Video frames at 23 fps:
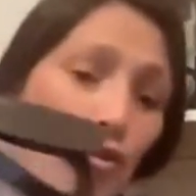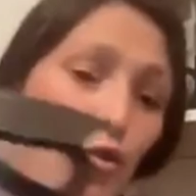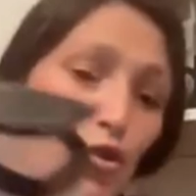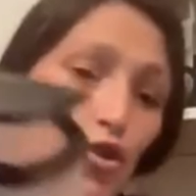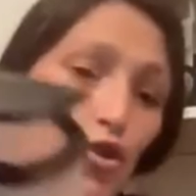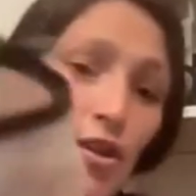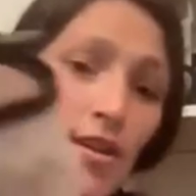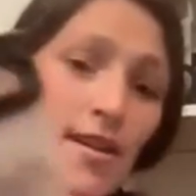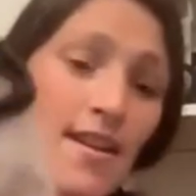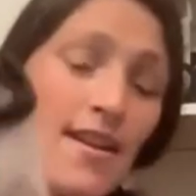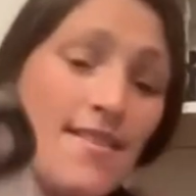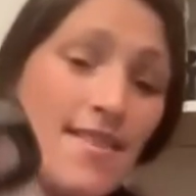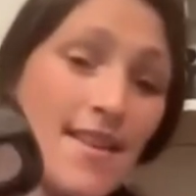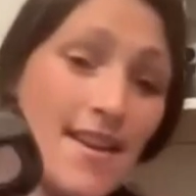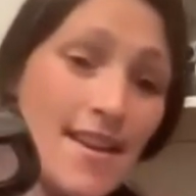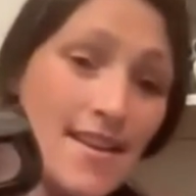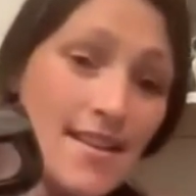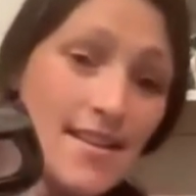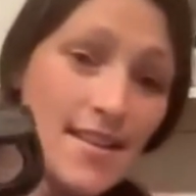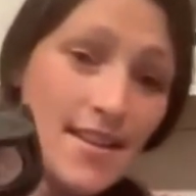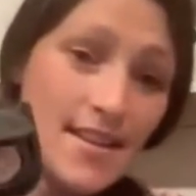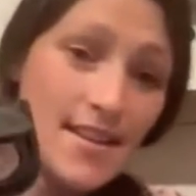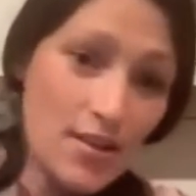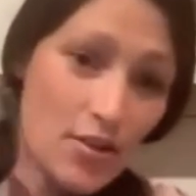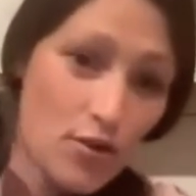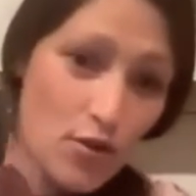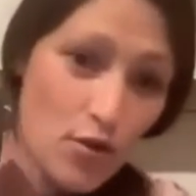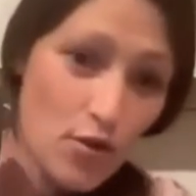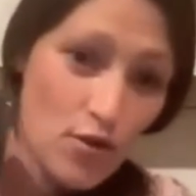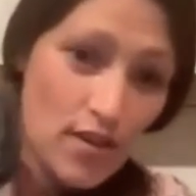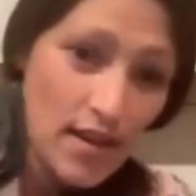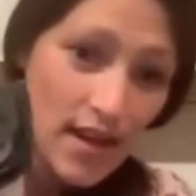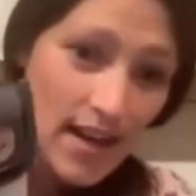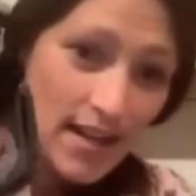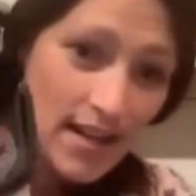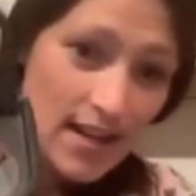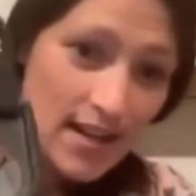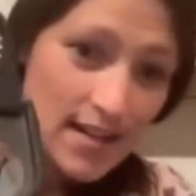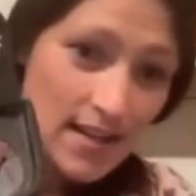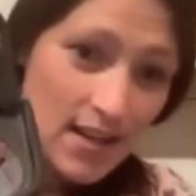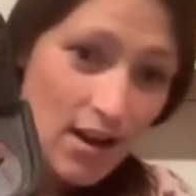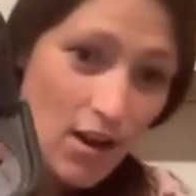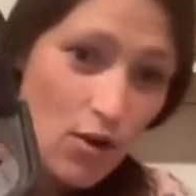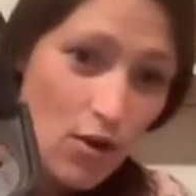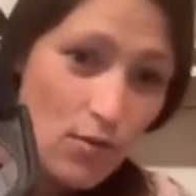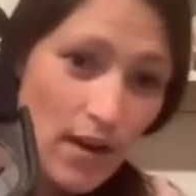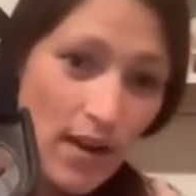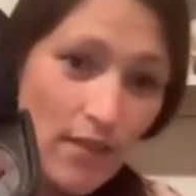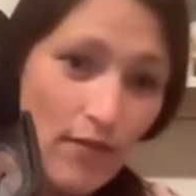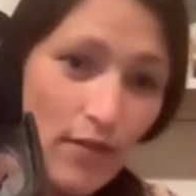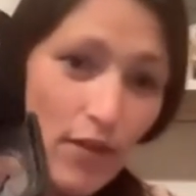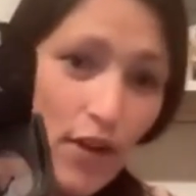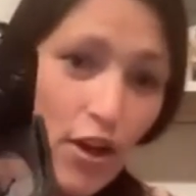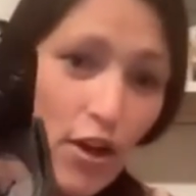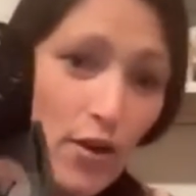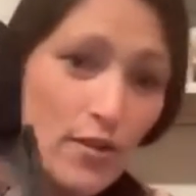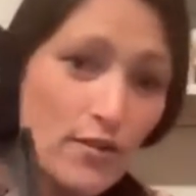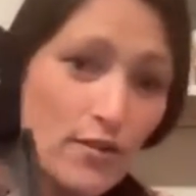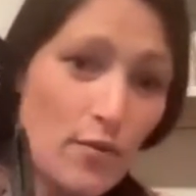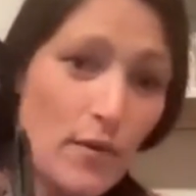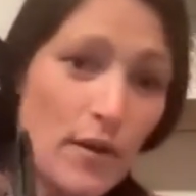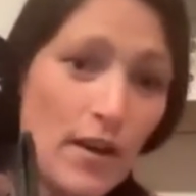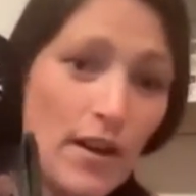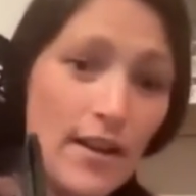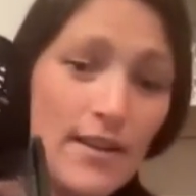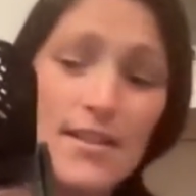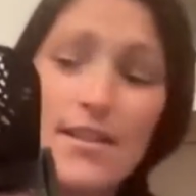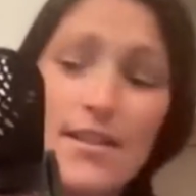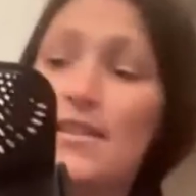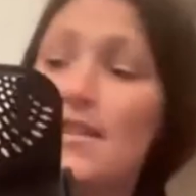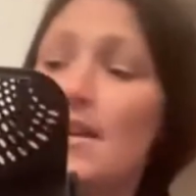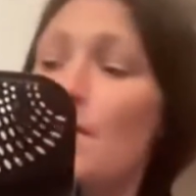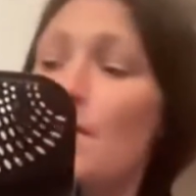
version. This is 13 years old. Have you know, it's from when I did